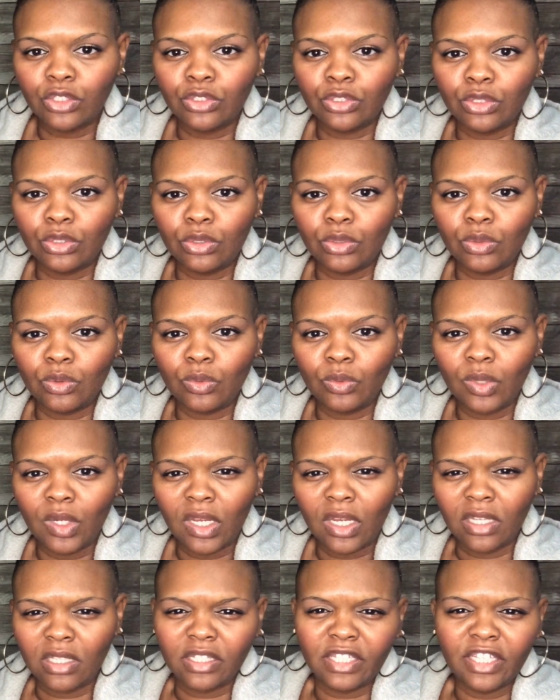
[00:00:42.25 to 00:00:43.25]
to
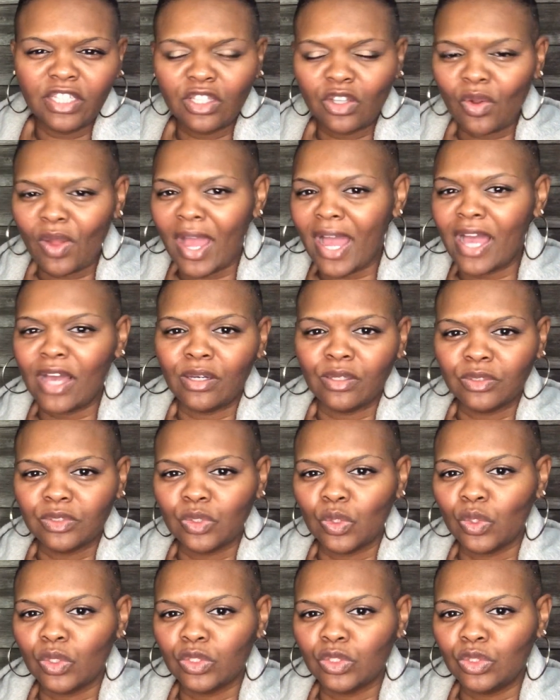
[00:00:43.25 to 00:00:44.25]
clean their
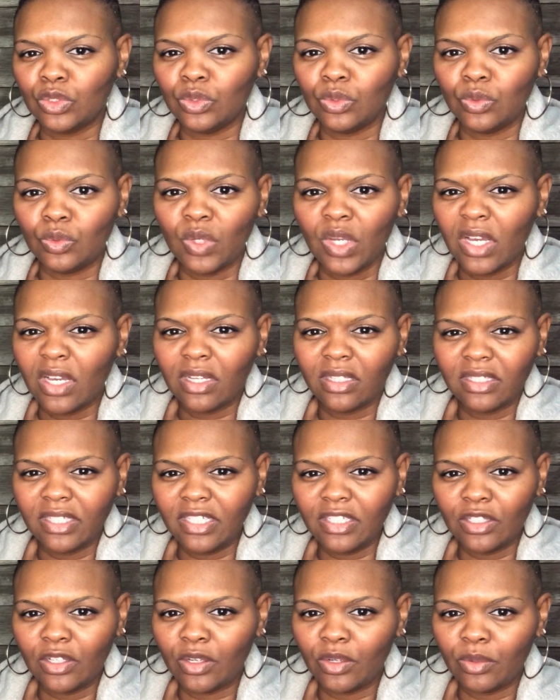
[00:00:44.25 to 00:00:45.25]
house or to
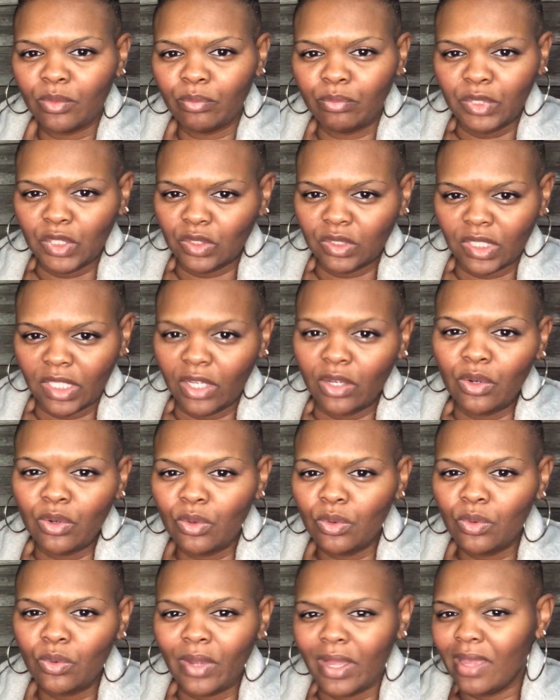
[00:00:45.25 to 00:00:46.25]
clean their building?
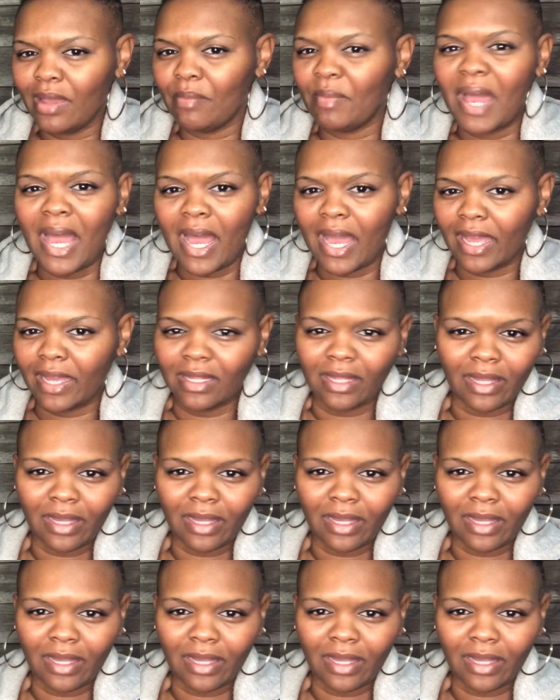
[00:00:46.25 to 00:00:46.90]
Who am I?